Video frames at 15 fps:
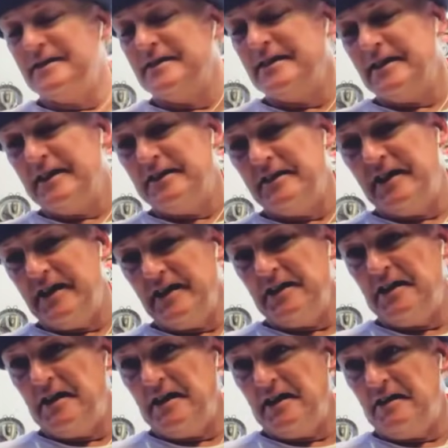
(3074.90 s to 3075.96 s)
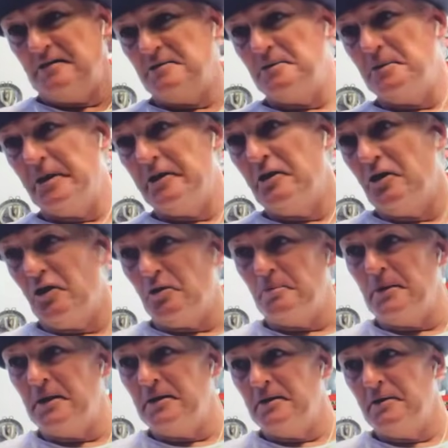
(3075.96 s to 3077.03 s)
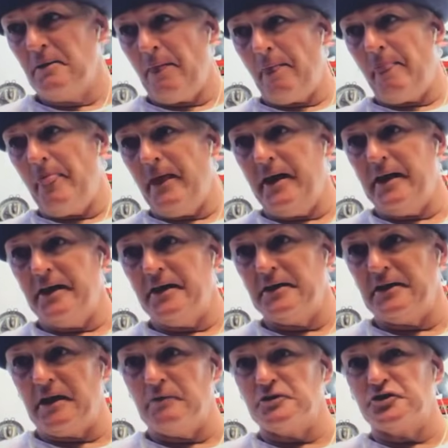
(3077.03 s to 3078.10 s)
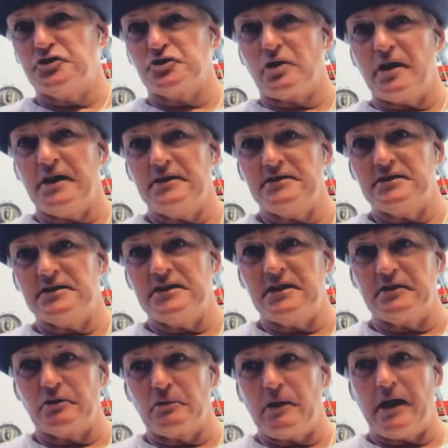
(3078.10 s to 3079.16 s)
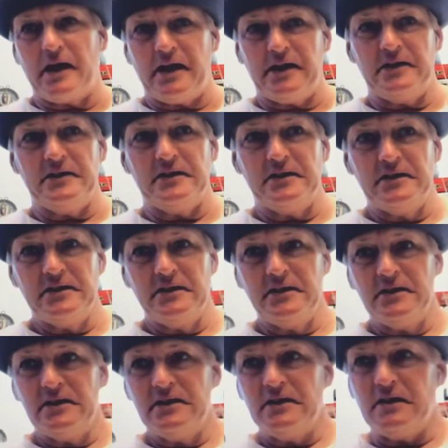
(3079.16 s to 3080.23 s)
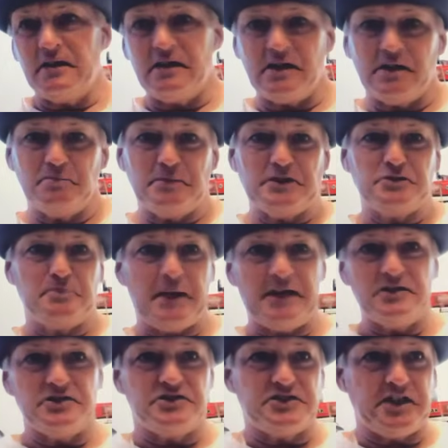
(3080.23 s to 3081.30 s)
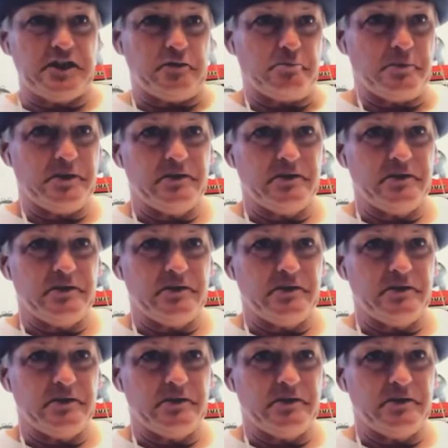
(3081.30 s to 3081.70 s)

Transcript: And then went home, and I was trying to get a ride on Mitch Payton's team.